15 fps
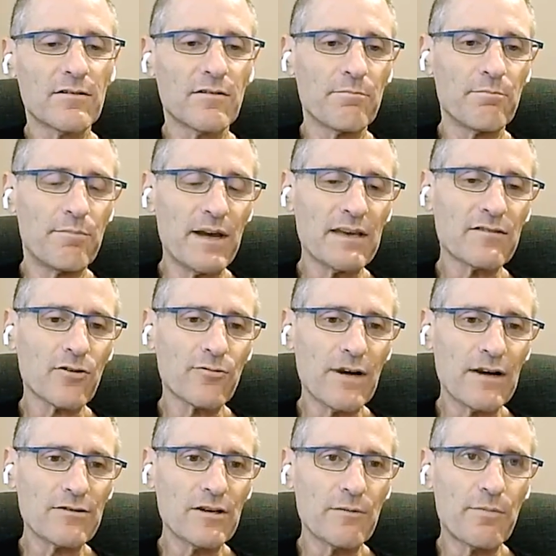based on
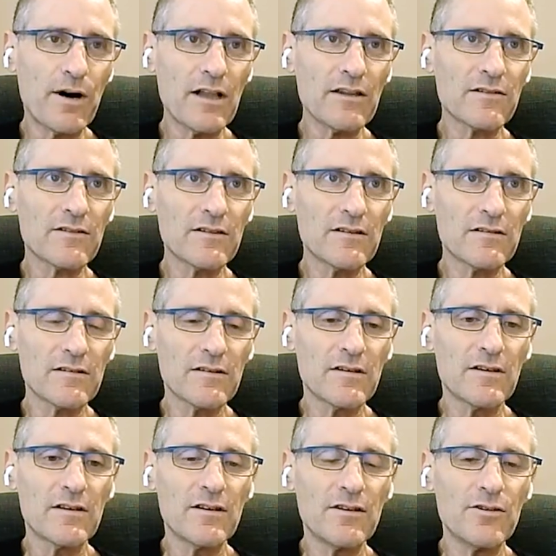routing policies,
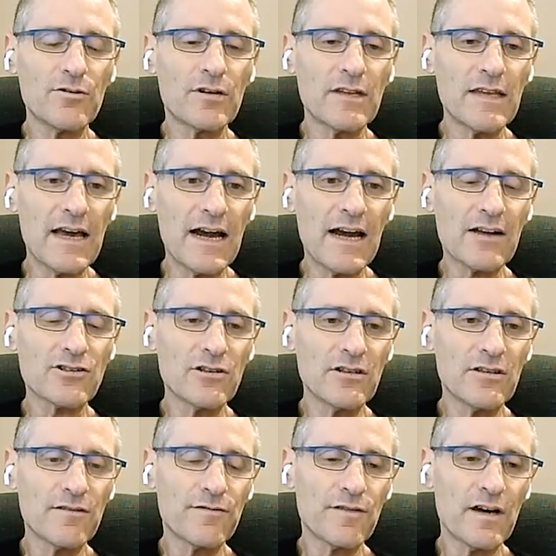you can actually
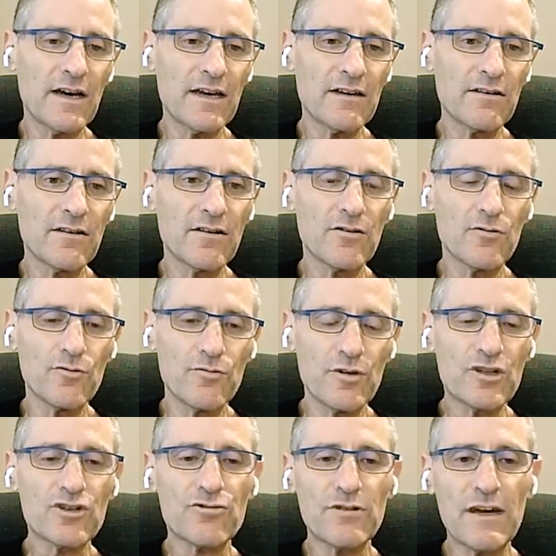define
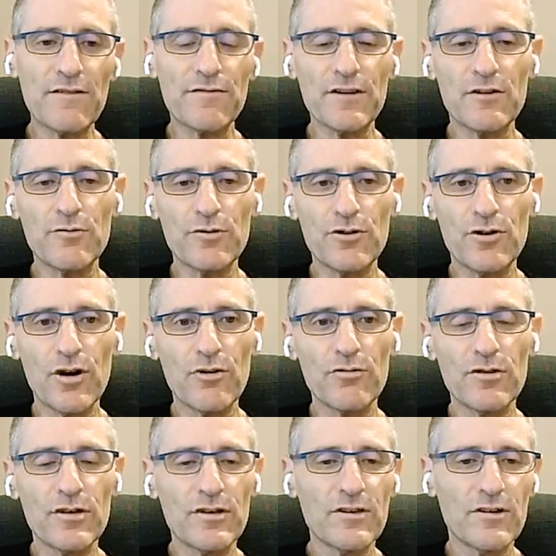which traffic would go
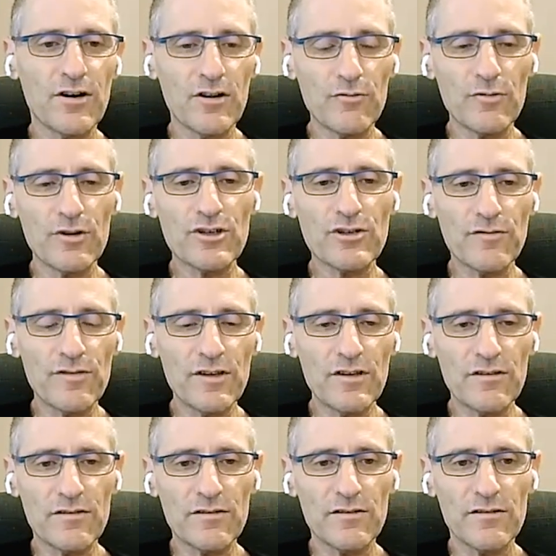on which of
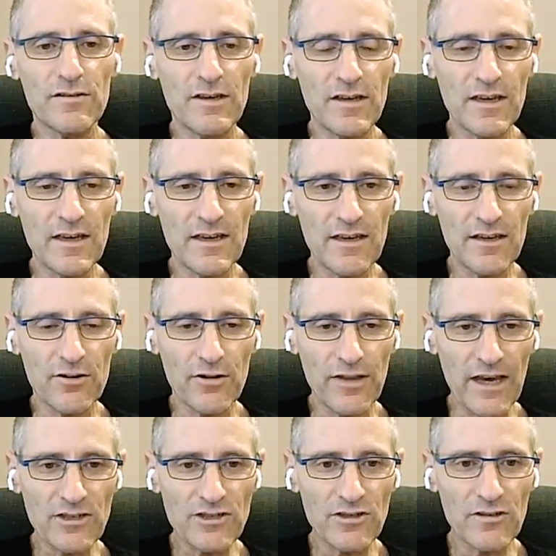these
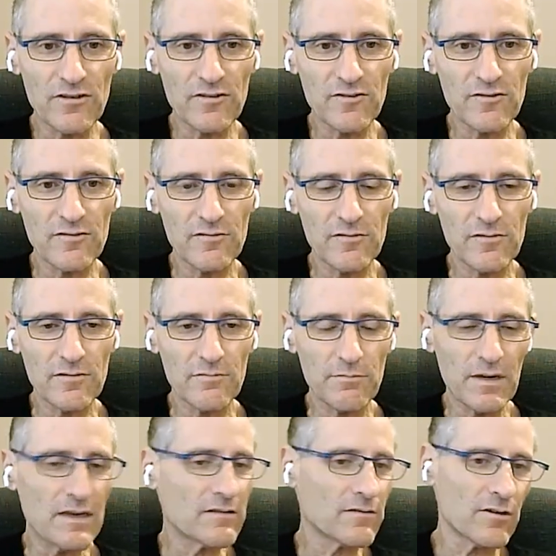connections
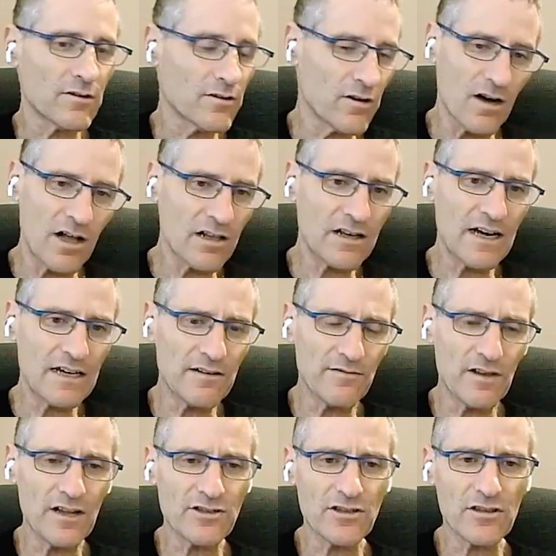based on all kind of
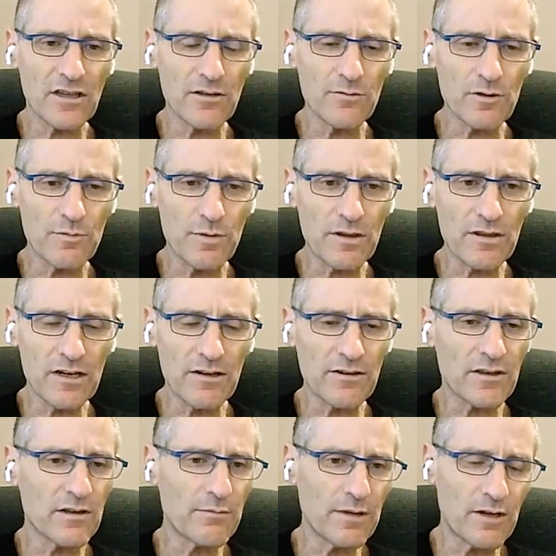logic that you would put there. It
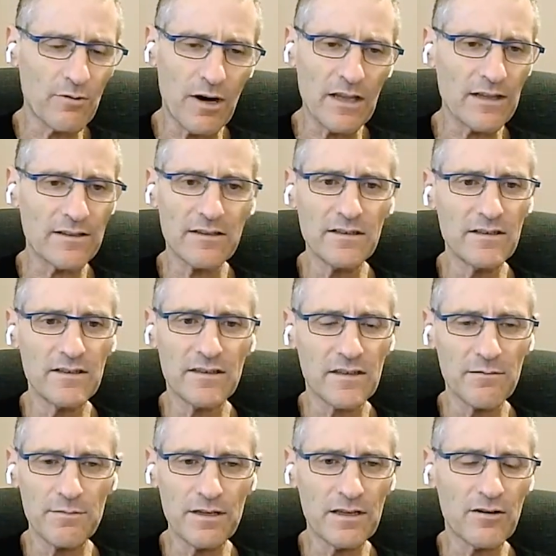can be quality, it
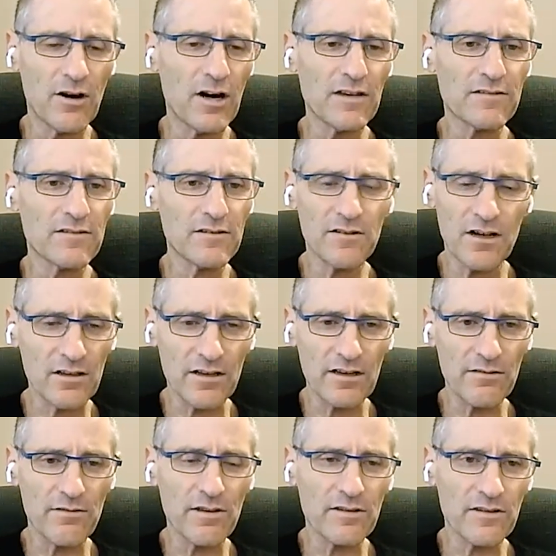can be cost, all kind
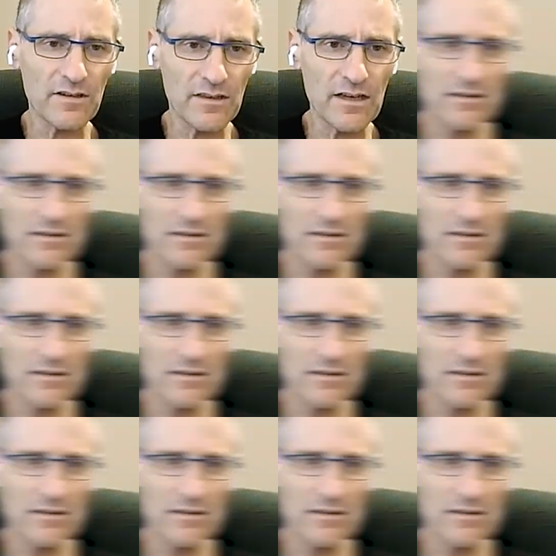of things like that.